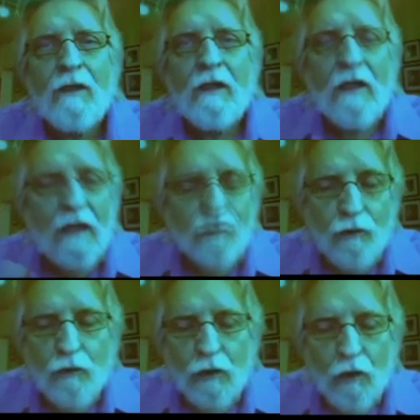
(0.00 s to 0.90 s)
And
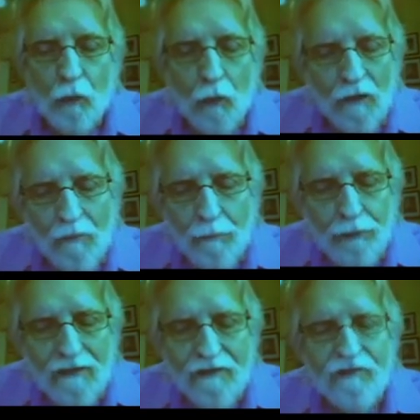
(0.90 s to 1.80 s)
so one of the
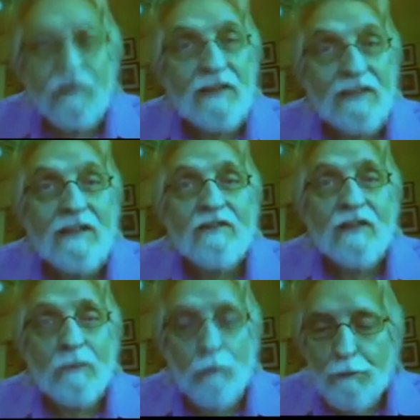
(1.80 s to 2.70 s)
practices, as I
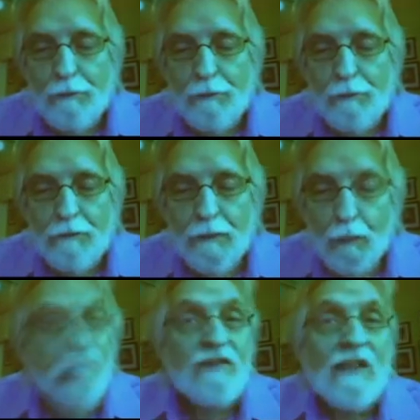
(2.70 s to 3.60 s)
said, will be
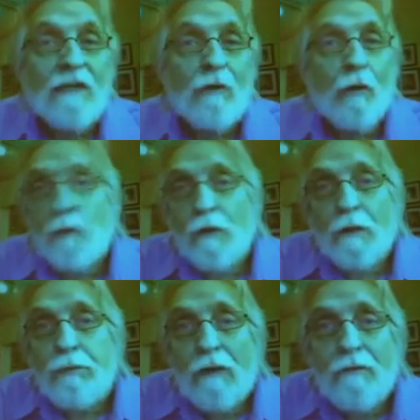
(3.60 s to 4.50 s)
we'll tell everyone what
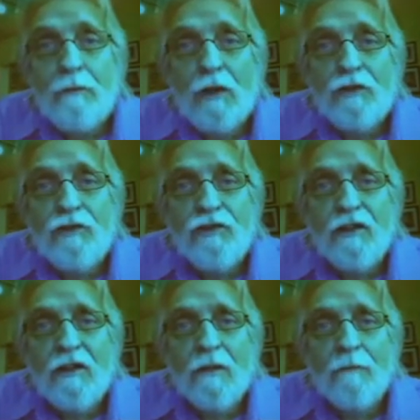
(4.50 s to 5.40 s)
our profit margins
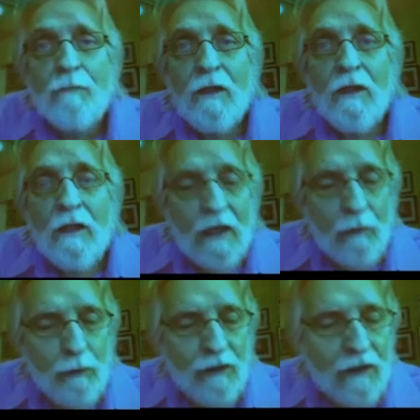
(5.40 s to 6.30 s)
are.
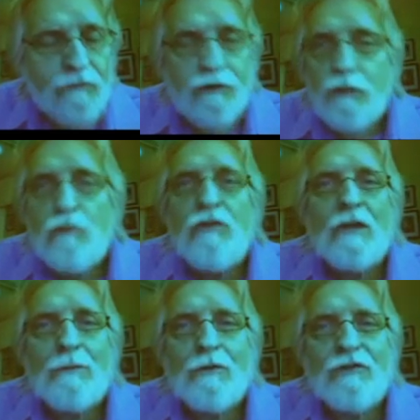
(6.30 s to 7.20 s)
And we will have two
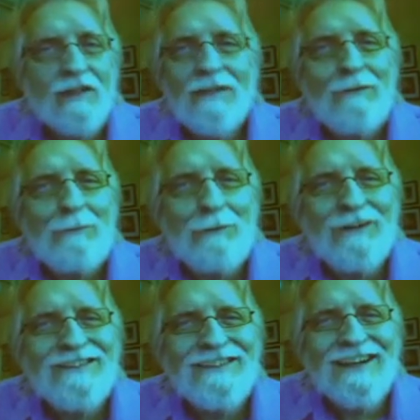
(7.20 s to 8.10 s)
numbers on every
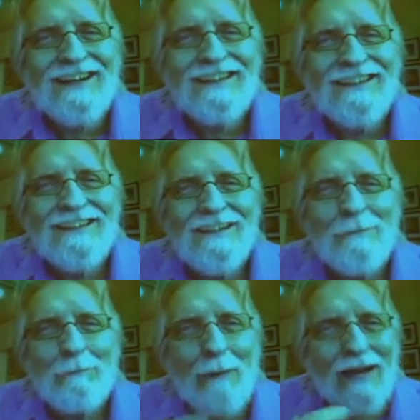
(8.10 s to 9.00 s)
price tag.
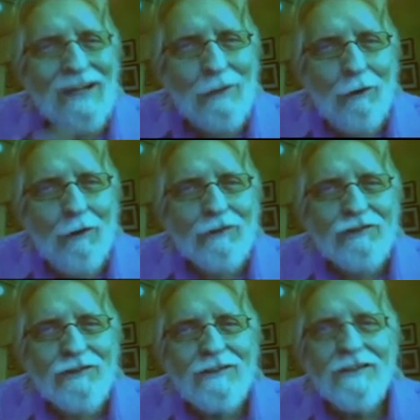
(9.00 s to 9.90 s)
My
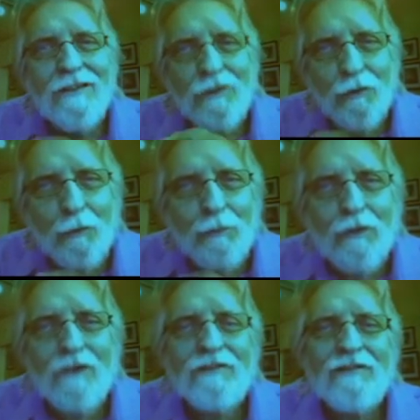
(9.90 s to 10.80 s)
cost, your
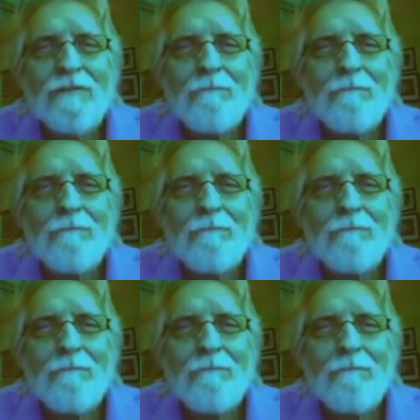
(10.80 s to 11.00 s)
price.